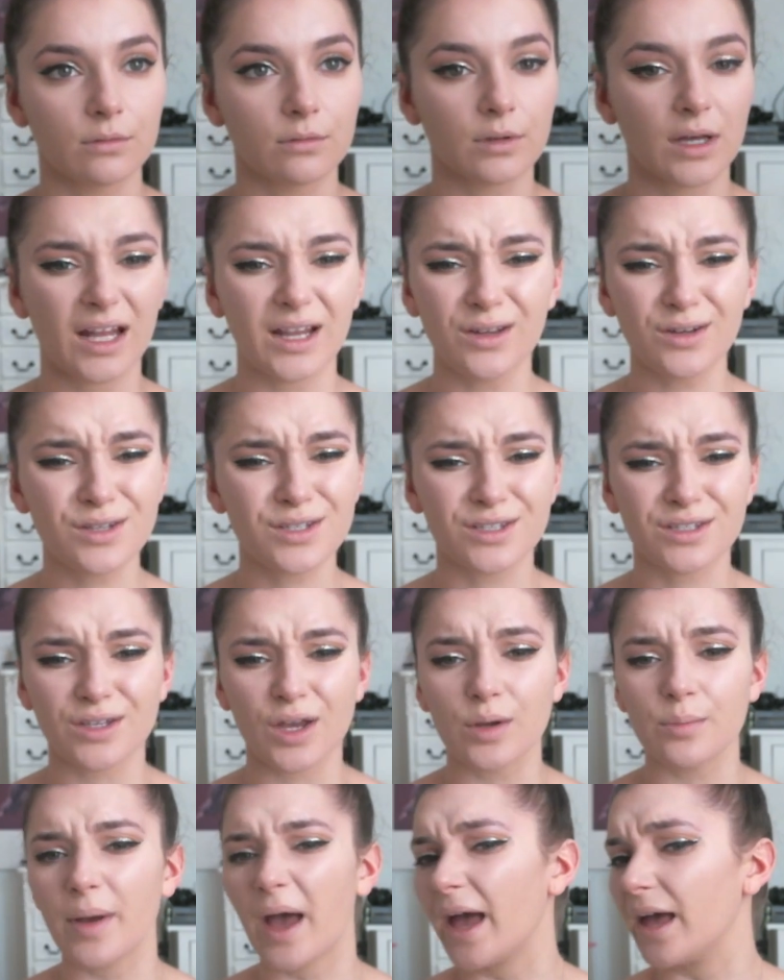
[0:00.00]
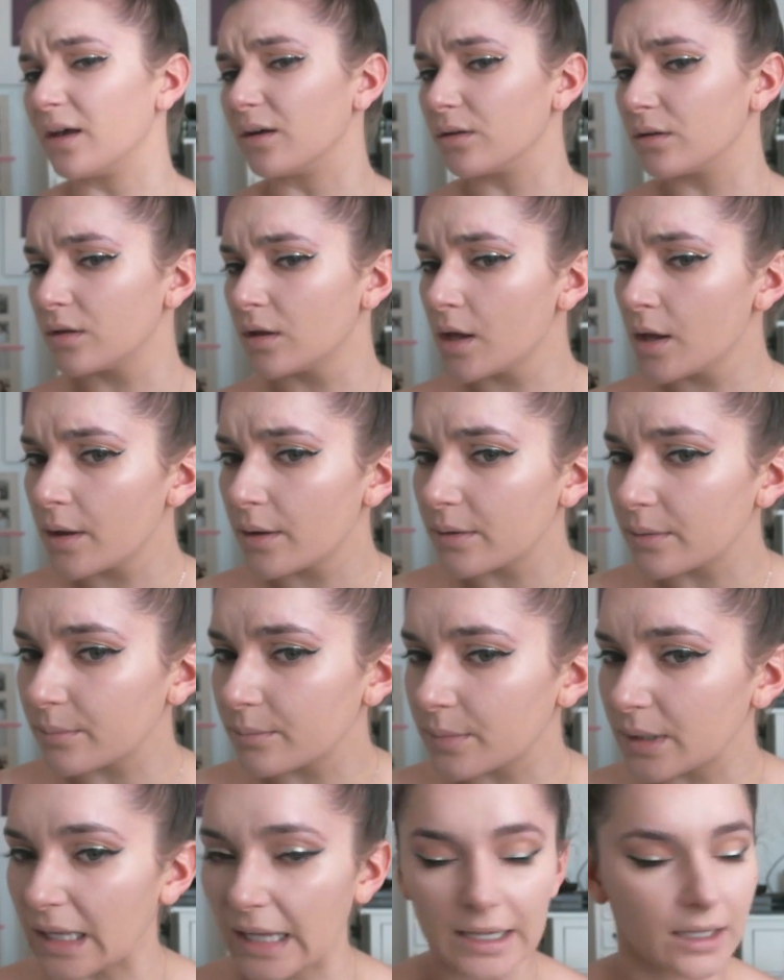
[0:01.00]
I look so pale,
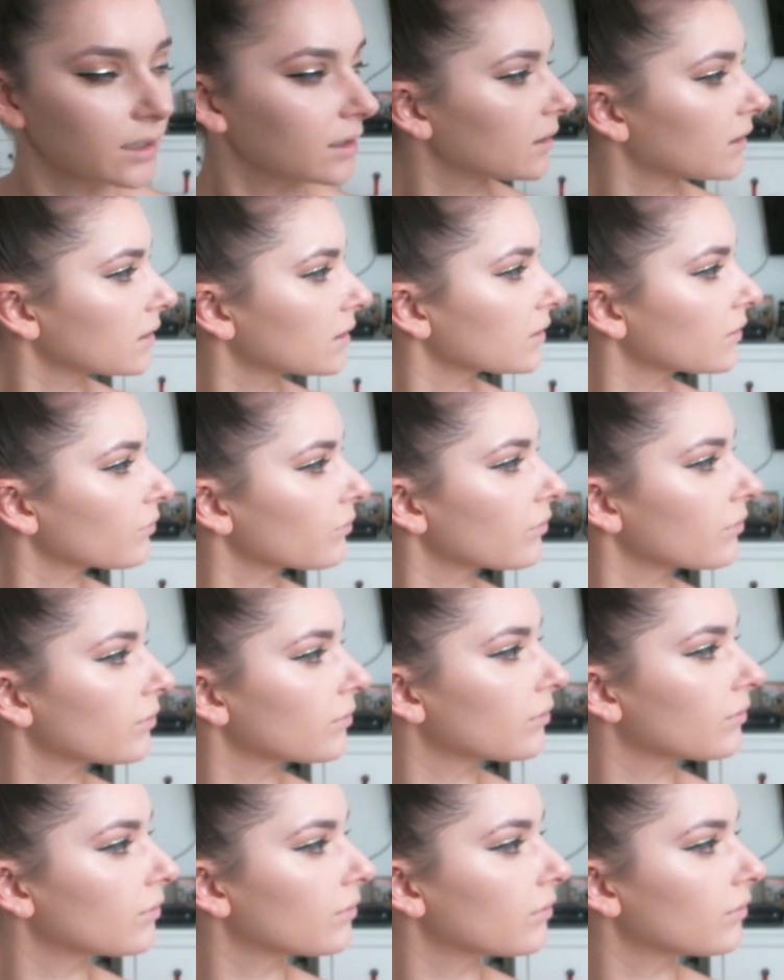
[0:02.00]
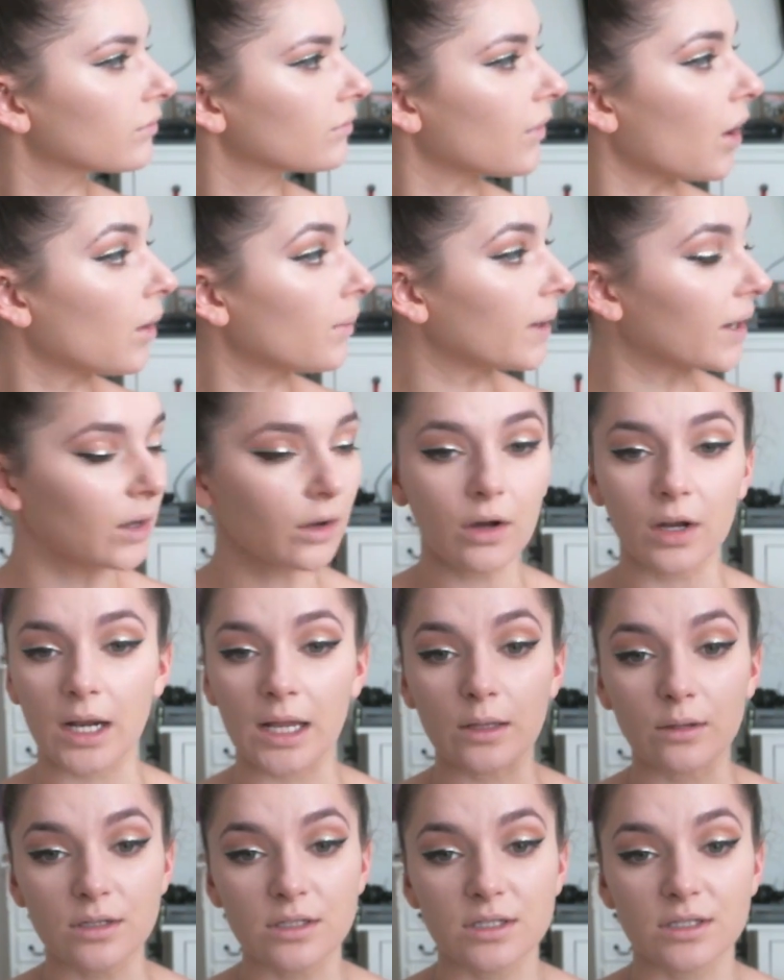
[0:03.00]
but like, oh my god, I
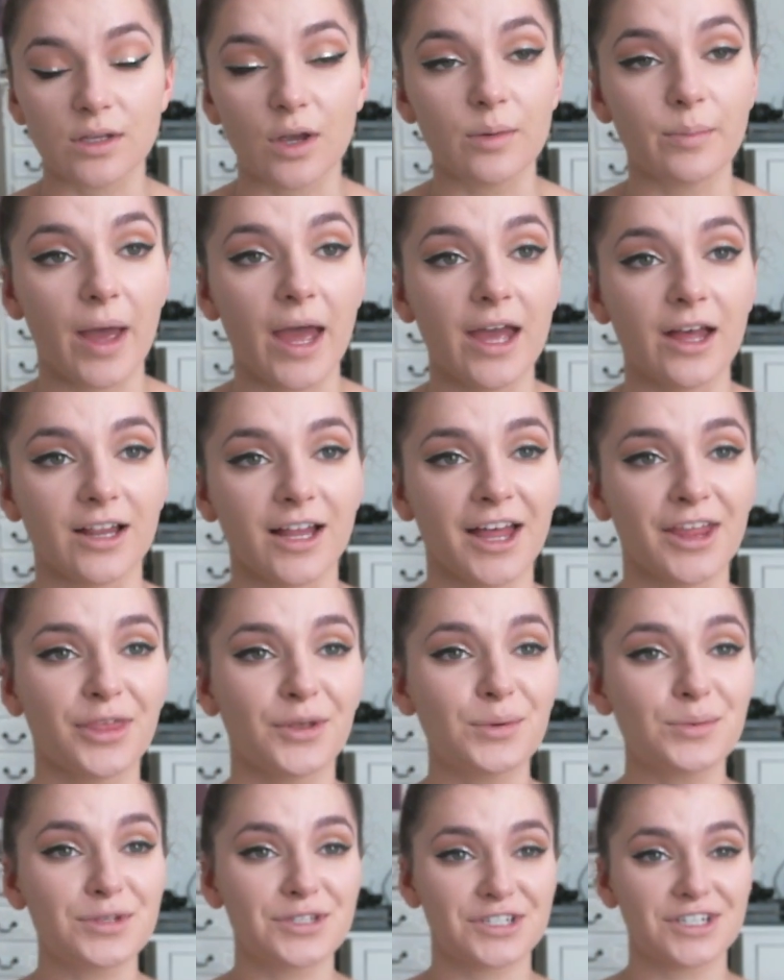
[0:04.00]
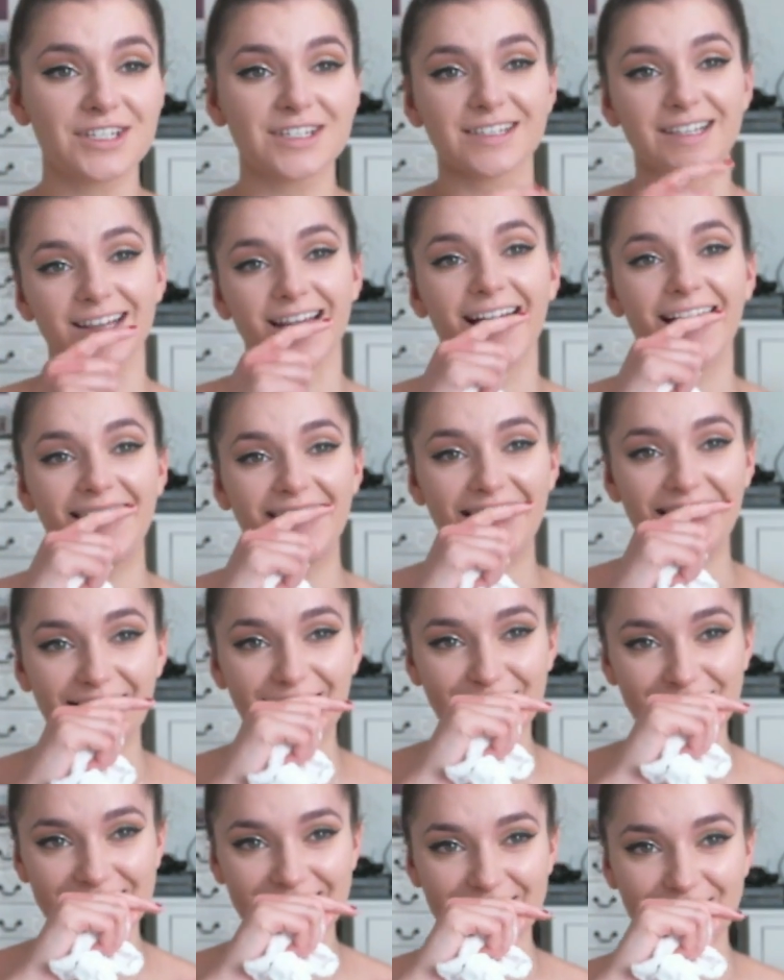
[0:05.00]
look so pale. I thought it was just the light, and then I
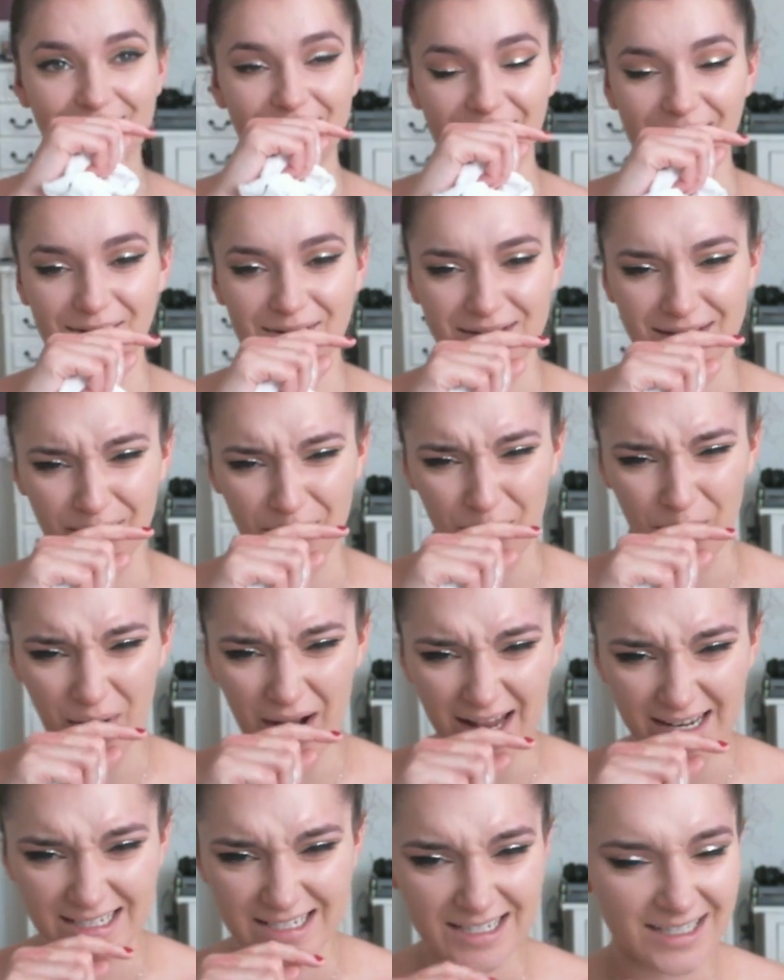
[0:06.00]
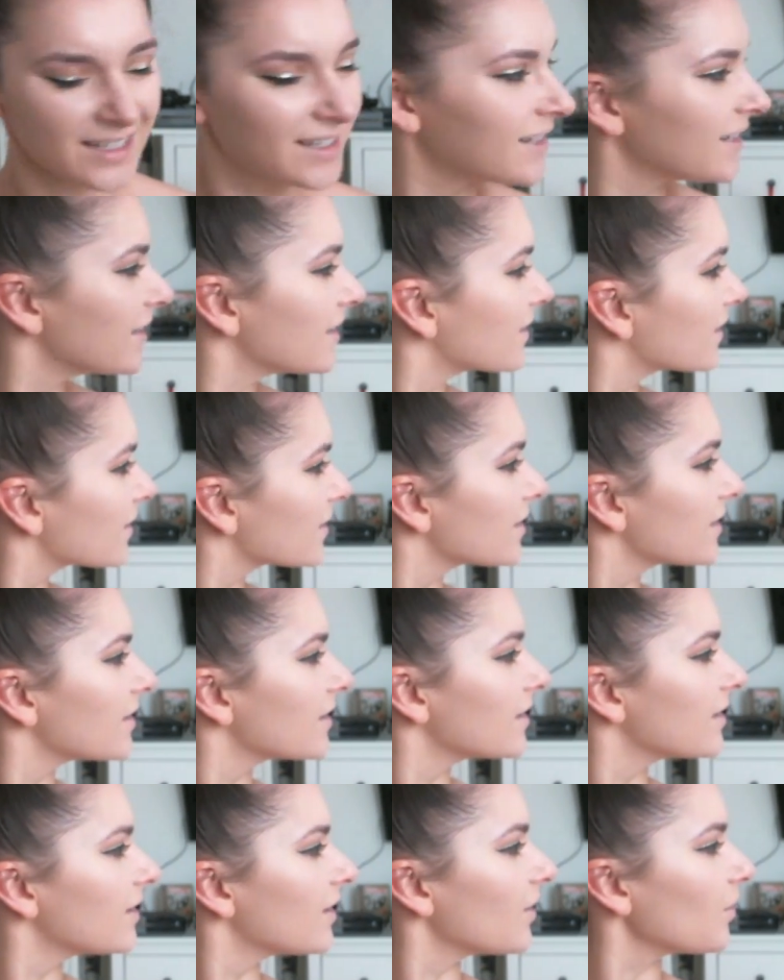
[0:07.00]
looked in the mirror, I was like, what?
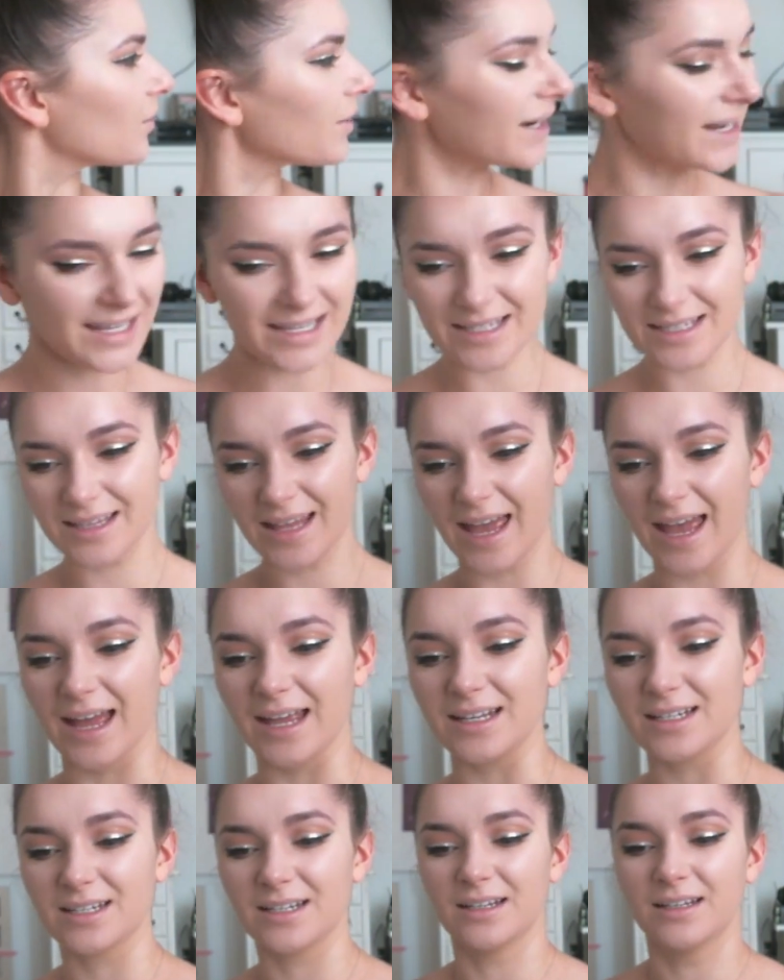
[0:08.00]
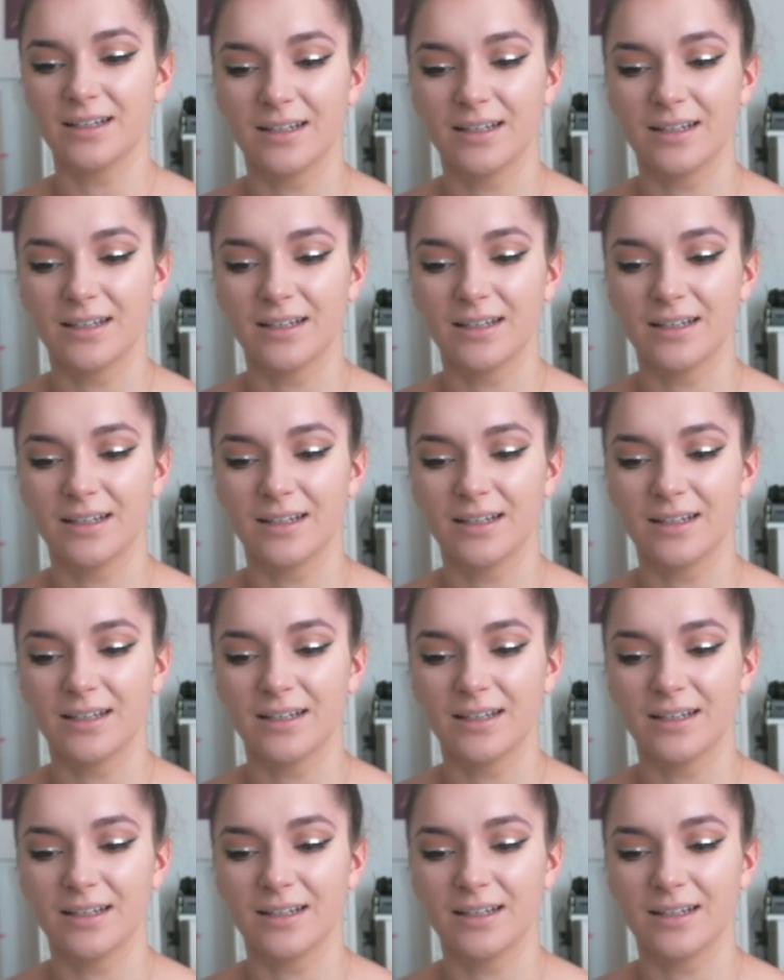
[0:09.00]
What is that?